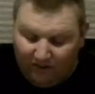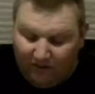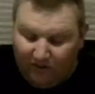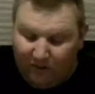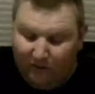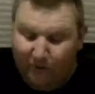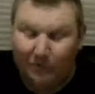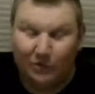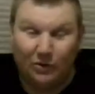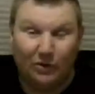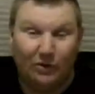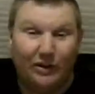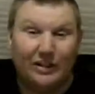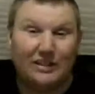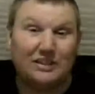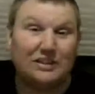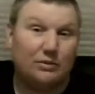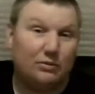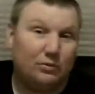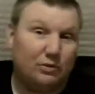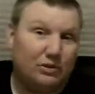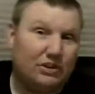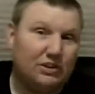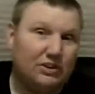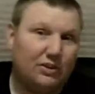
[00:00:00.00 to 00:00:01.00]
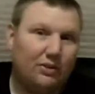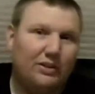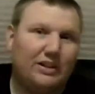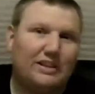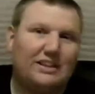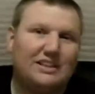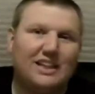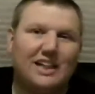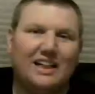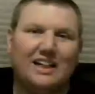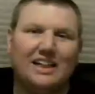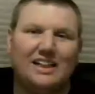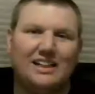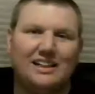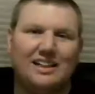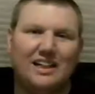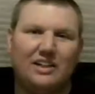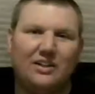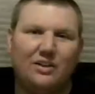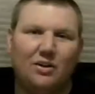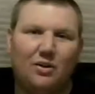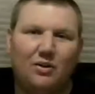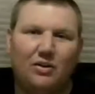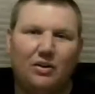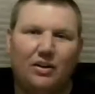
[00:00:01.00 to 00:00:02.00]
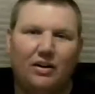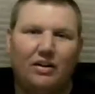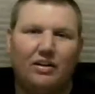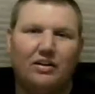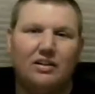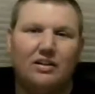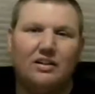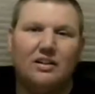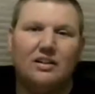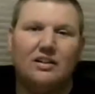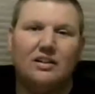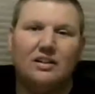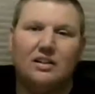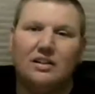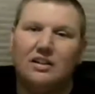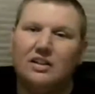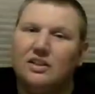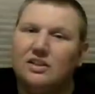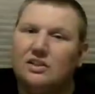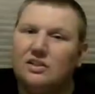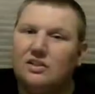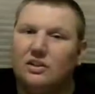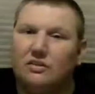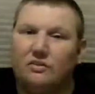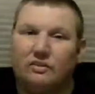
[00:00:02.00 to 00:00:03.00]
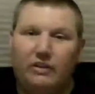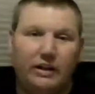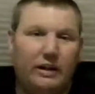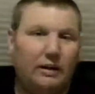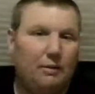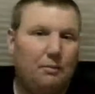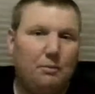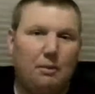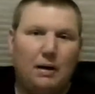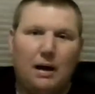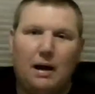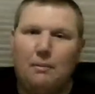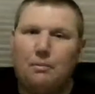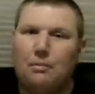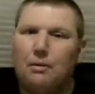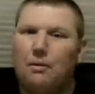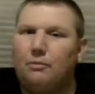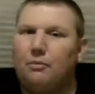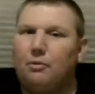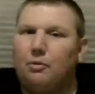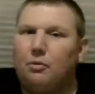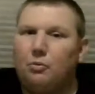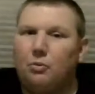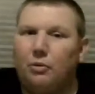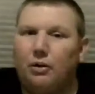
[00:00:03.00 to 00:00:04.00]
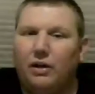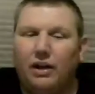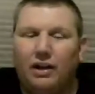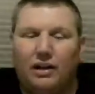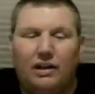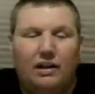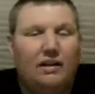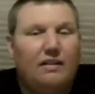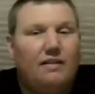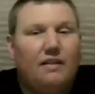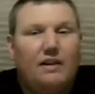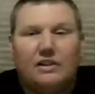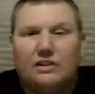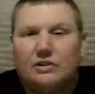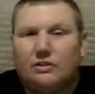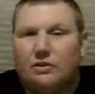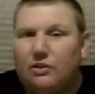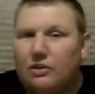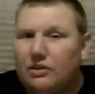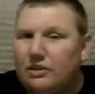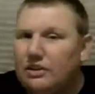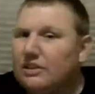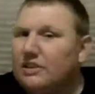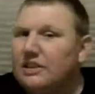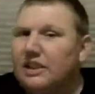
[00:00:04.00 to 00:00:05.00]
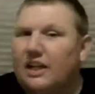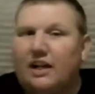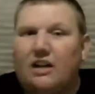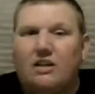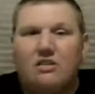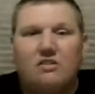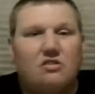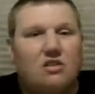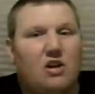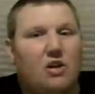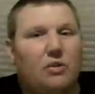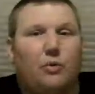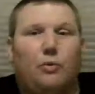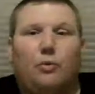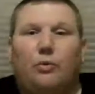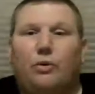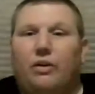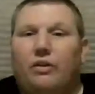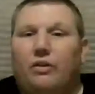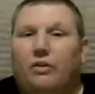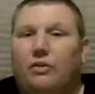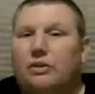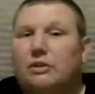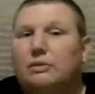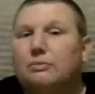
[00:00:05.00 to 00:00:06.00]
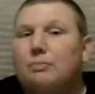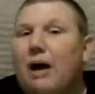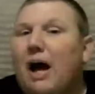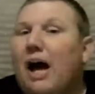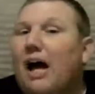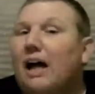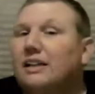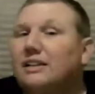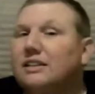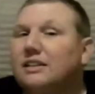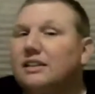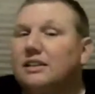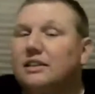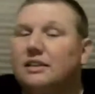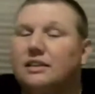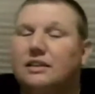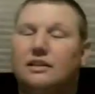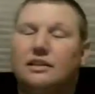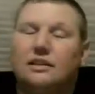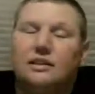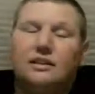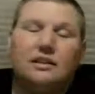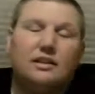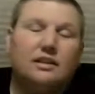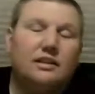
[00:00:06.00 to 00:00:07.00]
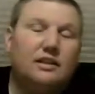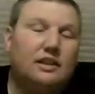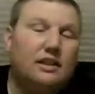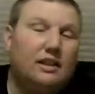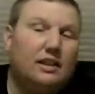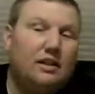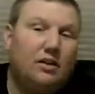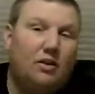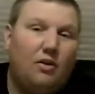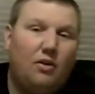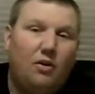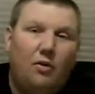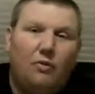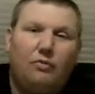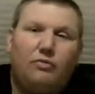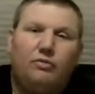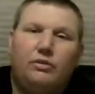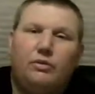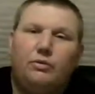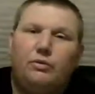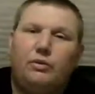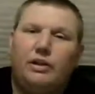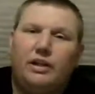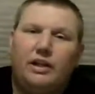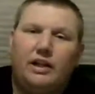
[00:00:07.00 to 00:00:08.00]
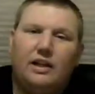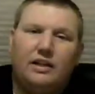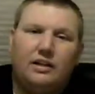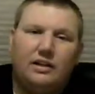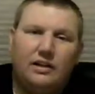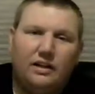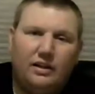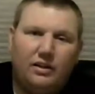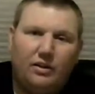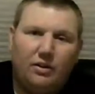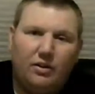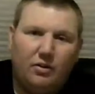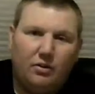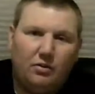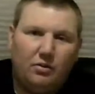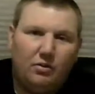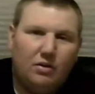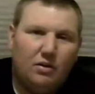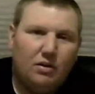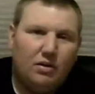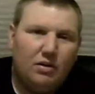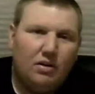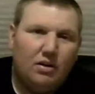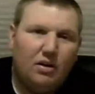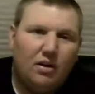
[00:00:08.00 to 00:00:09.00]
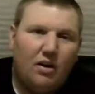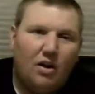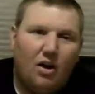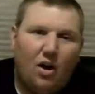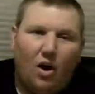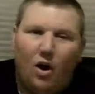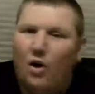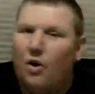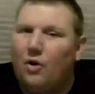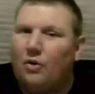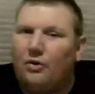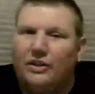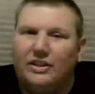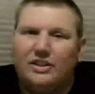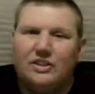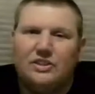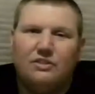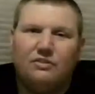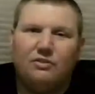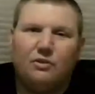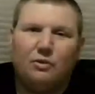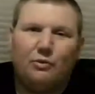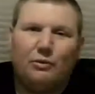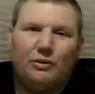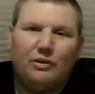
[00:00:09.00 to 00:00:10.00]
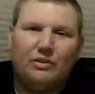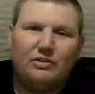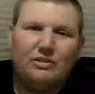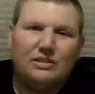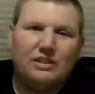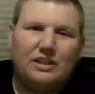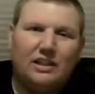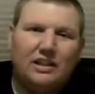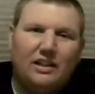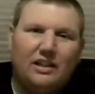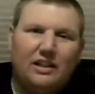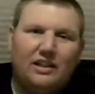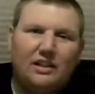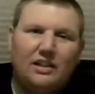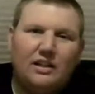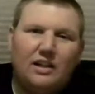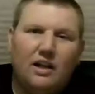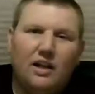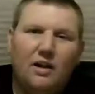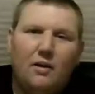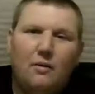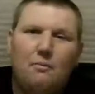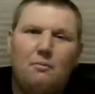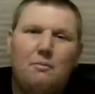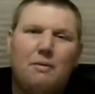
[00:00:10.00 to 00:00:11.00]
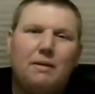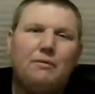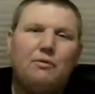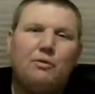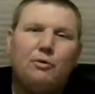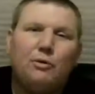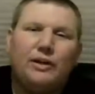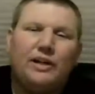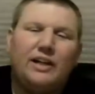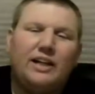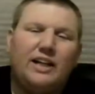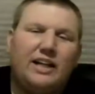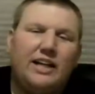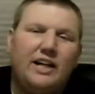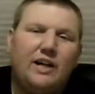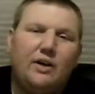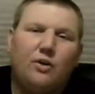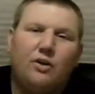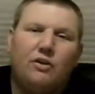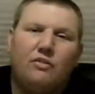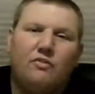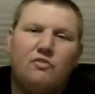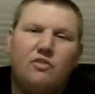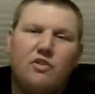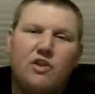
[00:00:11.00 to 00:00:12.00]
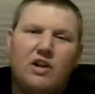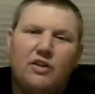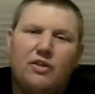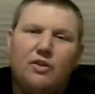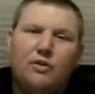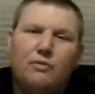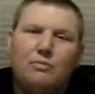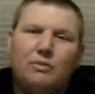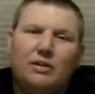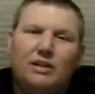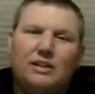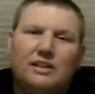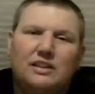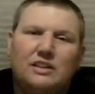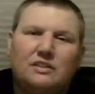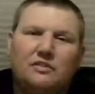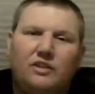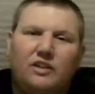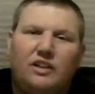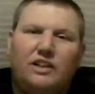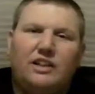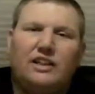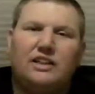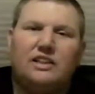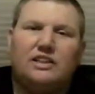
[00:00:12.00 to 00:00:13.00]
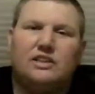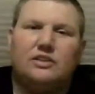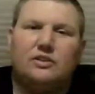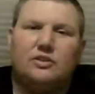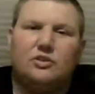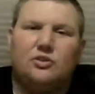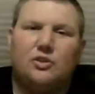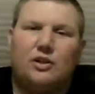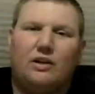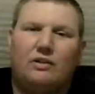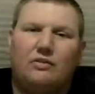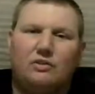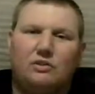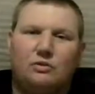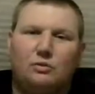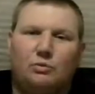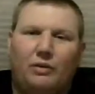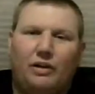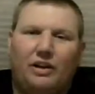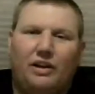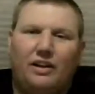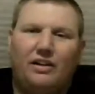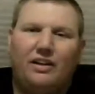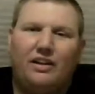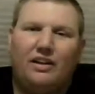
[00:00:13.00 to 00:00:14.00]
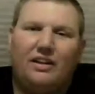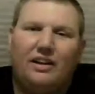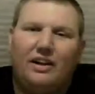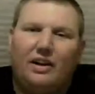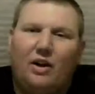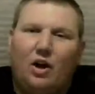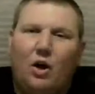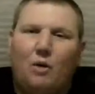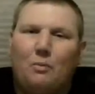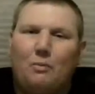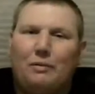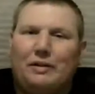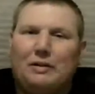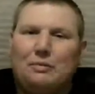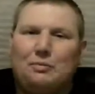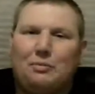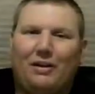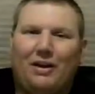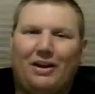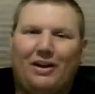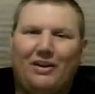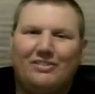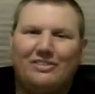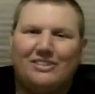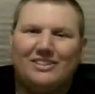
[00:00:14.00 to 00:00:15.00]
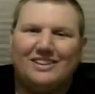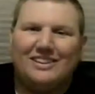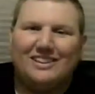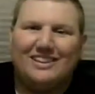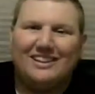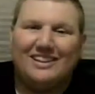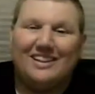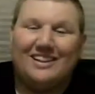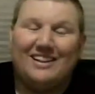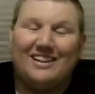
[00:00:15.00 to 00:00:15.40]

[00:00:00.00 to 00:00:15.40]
Noah Gragson was 32nd at Daytona. So if he can pop up and win, it's going to just take another one of those spots. Hopefully we get, you know, all these different winners in. Maybe we'll get a year of nothing but Xfinity Series drivers win, and they all make the playoffs.